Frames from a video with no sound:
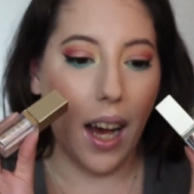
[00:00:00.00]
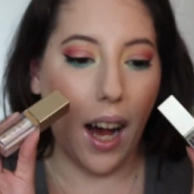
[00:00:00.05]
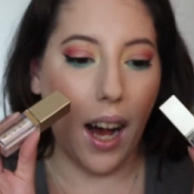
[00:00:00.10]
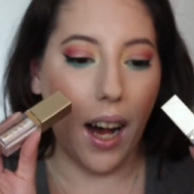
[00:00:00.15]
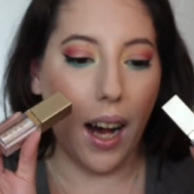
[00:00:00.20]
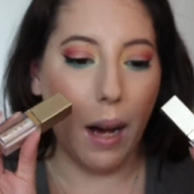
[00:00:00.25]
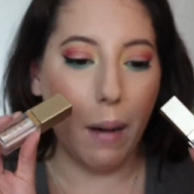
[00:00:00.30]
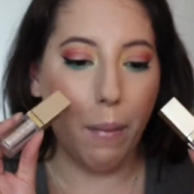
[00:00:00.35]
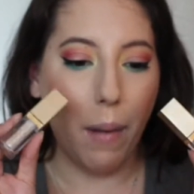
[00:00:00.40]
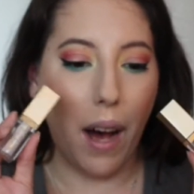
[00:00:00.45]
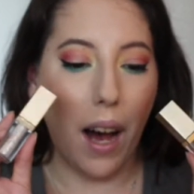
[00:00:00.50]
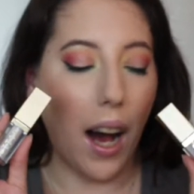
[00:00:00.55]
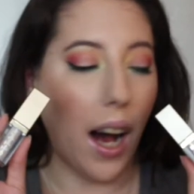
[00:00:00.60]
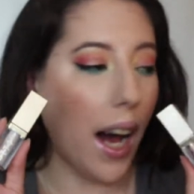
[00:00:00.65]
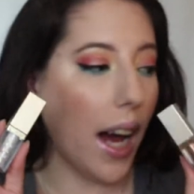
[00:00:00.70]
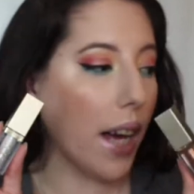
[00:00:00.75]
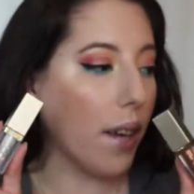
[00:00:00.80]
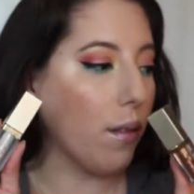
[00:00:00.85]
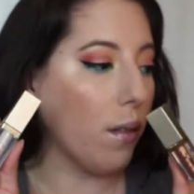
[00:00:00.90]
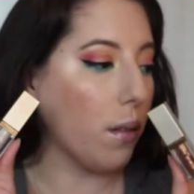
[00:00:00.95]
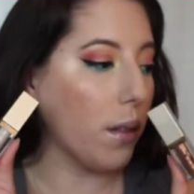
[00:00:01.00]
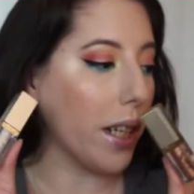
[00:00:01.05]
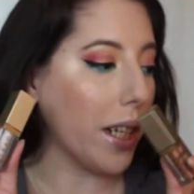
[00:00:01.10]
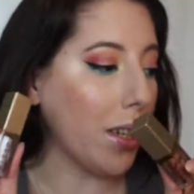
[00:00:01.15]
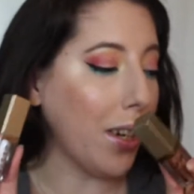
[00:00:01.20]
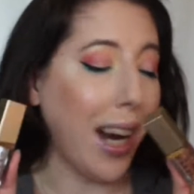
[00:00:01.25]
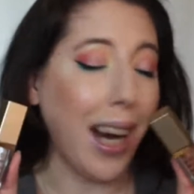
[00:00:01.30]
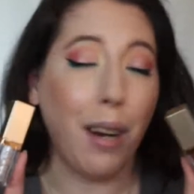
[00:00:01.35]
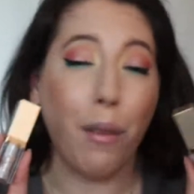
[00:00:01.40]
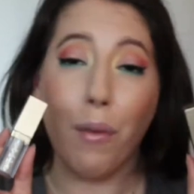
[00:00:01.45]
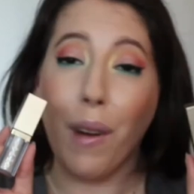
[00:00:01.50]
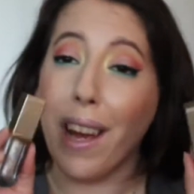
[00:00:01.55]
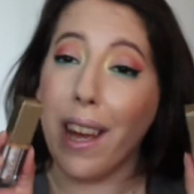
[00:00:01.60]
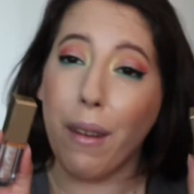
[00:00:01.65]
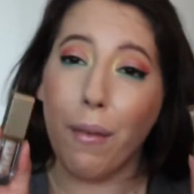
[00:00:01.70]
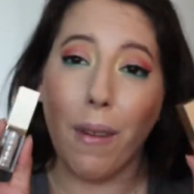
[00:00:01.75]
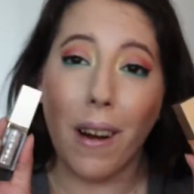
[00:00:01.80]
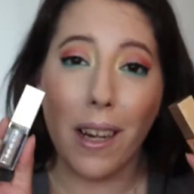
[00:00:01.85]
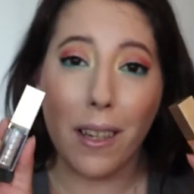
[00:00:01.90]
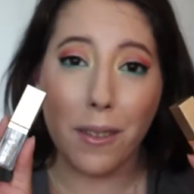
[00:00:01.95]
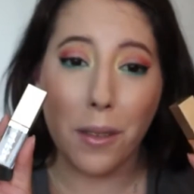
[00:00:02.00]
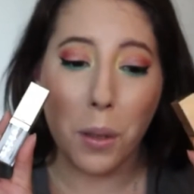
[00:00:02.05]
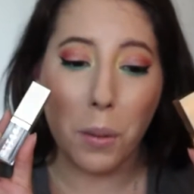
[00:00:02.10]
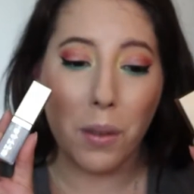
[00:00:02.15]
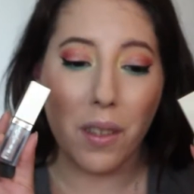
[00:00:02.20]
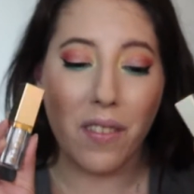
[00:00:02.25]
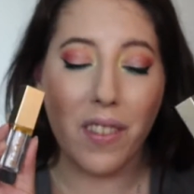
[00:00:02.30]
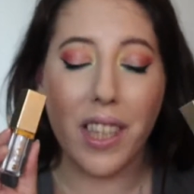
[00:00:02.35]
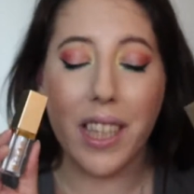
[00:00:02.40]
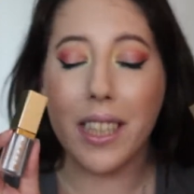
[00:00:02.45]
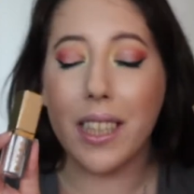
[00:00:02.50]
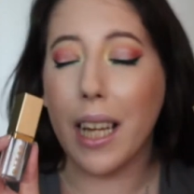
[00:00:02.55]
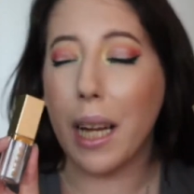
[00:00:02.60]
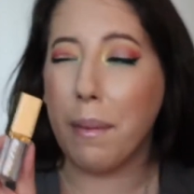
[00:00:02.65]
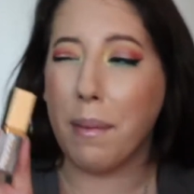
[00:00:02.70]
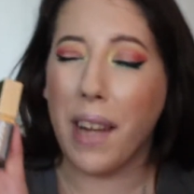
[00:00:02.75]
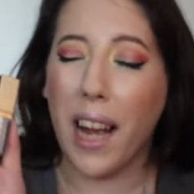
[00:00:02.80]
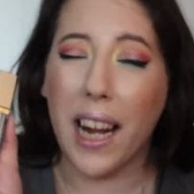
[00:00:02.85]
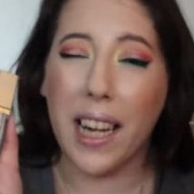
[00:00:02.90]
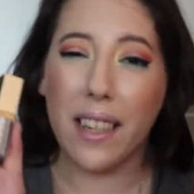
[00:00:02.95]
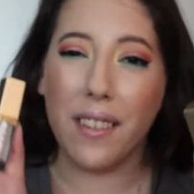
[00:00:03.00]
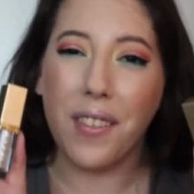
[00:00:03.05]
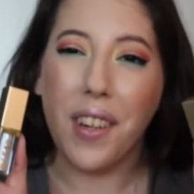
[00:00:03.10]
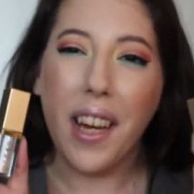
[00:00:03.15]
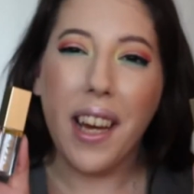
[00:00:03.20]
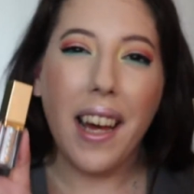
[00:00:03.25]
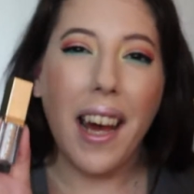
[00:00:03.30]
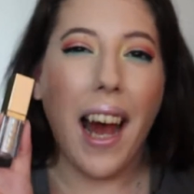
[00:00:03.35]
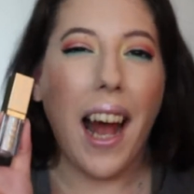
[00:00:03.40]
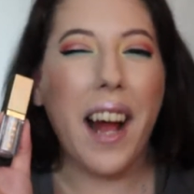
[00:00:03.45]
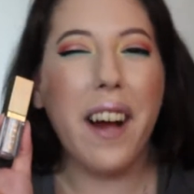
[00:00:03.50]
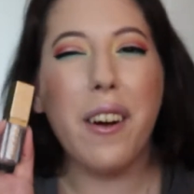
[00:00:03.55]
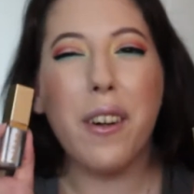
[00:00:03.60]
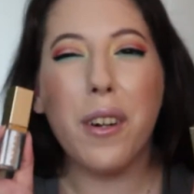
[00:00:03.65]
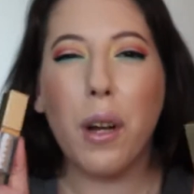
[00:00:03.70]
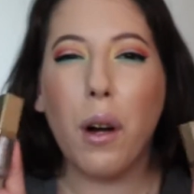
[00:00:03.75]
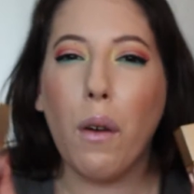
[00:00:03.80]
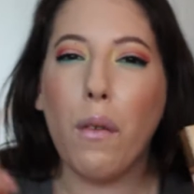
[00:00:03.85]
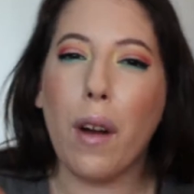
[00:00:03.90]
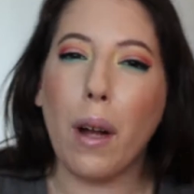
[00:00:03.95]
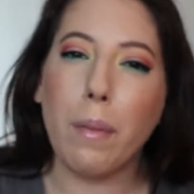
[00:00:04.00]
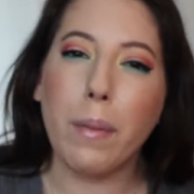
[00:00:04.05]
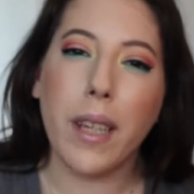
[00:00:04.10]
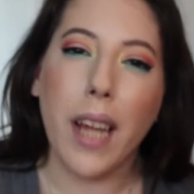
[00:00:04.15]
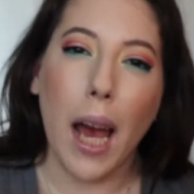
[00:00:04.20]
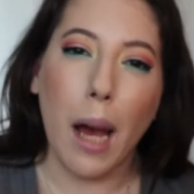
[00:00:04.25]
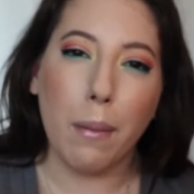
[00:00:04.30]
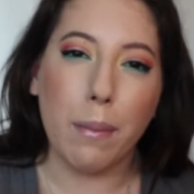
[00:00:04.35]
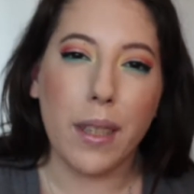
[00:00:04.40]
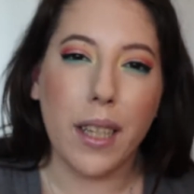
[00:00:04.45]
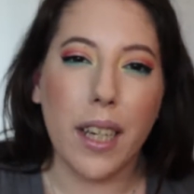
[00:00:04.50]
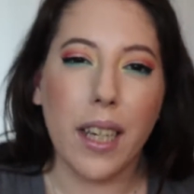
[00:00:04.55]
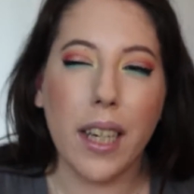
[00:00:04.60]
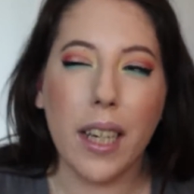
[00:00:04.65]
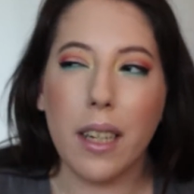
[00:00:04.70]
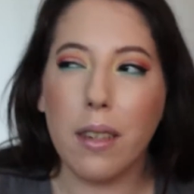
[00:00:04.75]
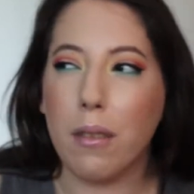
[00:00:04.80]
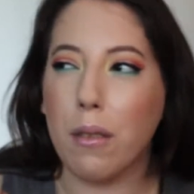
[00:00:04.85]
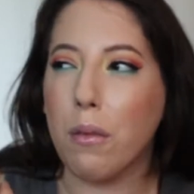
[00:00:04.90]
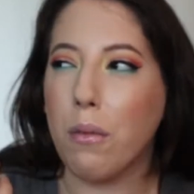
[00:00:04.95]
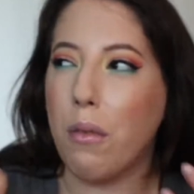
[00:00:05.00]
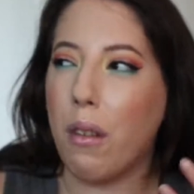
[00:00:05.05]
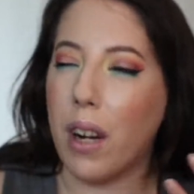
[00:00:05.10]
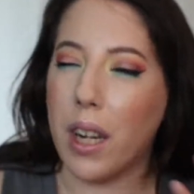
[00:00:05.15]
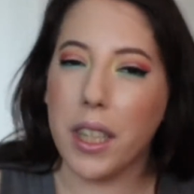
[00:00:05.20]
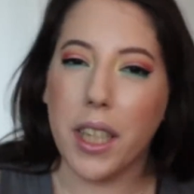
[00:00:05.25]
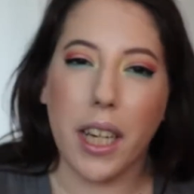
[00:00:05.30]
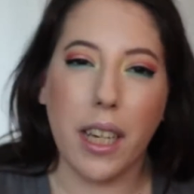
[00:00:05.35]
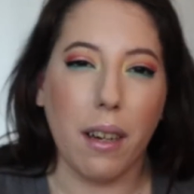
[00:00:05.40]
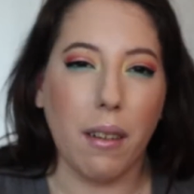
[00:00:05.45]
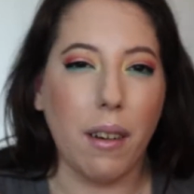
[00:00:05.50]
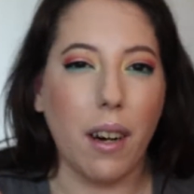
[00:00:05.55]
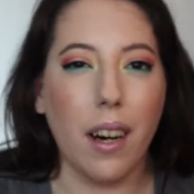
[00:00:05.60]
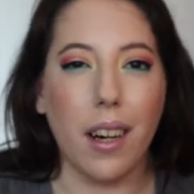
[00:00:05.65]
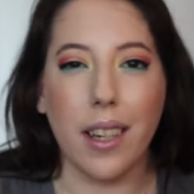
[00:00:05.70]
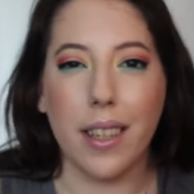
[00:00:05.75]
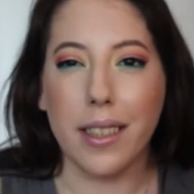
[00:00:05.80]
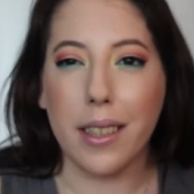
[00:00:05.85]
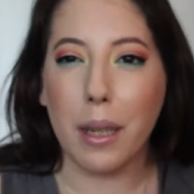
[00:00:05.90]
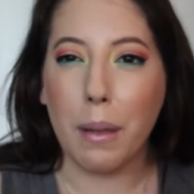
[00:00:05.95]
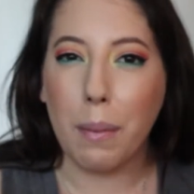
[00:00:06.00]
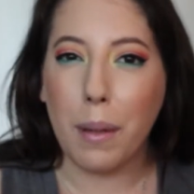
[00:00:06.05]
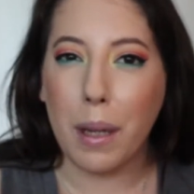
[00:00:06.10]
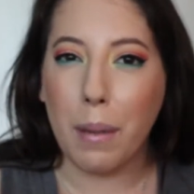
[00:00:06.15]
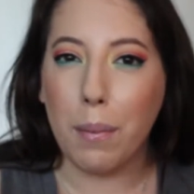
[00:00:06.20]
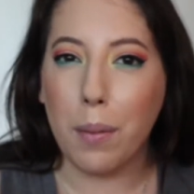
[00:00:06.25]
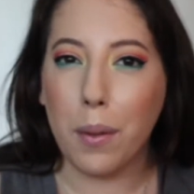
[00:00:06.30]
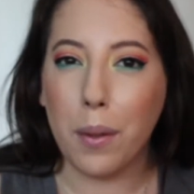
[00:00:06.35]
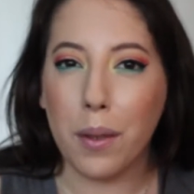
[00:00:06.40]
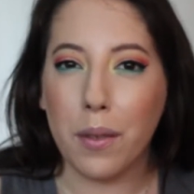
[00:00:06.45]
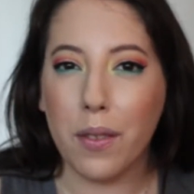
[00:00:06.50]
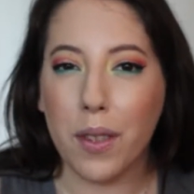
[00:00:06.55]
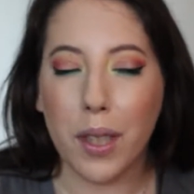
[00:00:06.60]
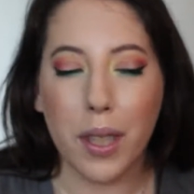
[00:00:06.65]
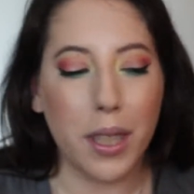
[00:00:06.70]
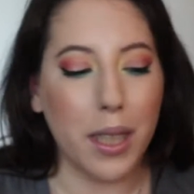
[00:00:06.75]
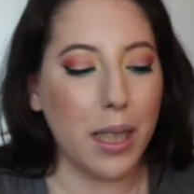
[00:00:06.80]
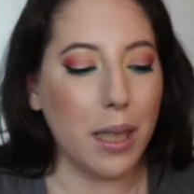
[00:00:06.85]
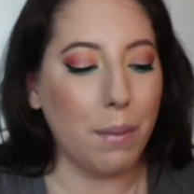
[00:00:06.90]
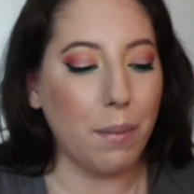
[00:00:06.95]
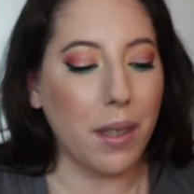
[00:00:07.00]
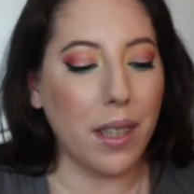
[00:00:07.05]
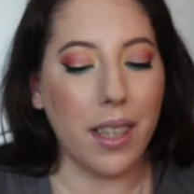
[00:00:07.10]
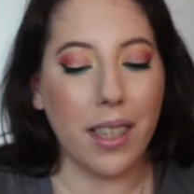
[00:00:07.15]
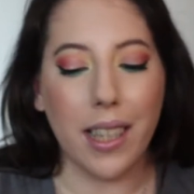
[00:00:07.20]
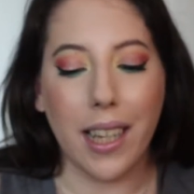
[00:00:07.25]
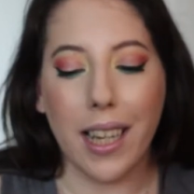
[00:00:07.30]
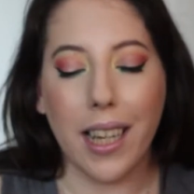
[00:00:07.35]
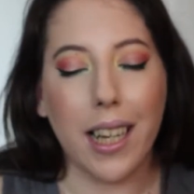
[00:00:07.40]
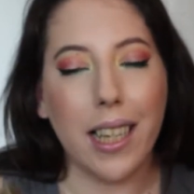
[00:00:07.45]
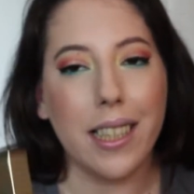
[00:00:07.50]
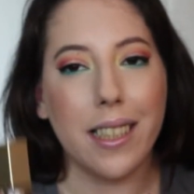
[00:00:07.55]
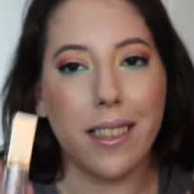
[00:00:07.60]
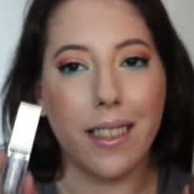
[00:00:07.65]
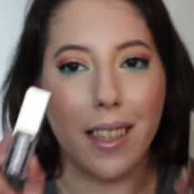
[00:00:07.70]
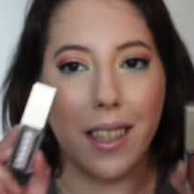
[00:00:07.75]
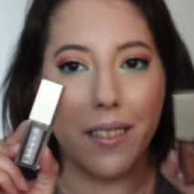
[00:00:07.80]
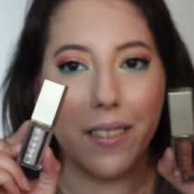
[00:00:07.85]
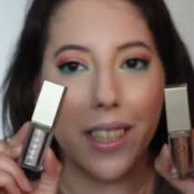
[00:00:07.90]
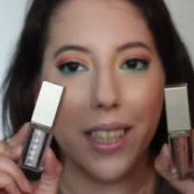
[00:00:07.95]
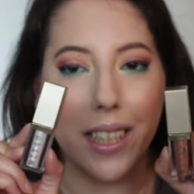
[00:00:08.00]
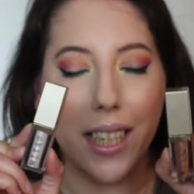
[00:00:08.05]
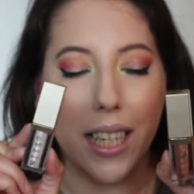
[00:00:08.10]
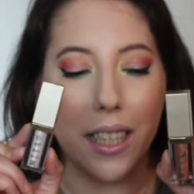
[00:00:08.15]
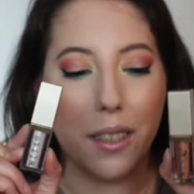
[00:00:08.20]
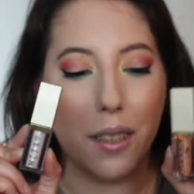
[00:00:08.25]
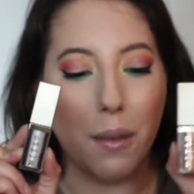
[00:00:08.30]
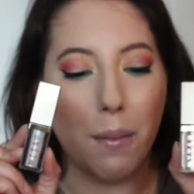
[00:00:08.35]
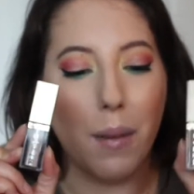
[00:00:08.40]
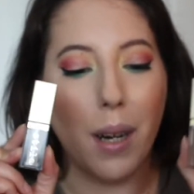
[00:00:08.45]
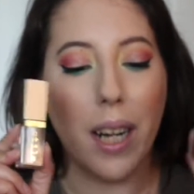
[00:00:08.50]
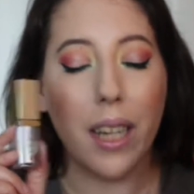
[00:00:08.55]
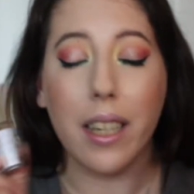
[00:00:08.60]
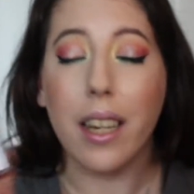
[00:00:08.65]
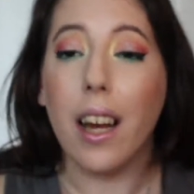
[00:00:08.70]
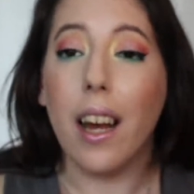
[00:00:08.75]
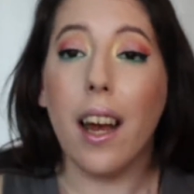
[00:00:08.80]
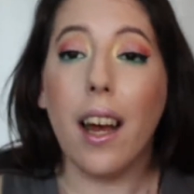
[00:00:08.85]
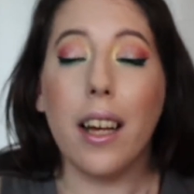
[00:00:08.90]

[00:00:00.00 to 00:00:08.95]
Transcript: Um, I've only tried one, one else dupes of this. I'm kind of, I don't know if I'm tempted or want to check out other people's versions, but like I just love these guys so much.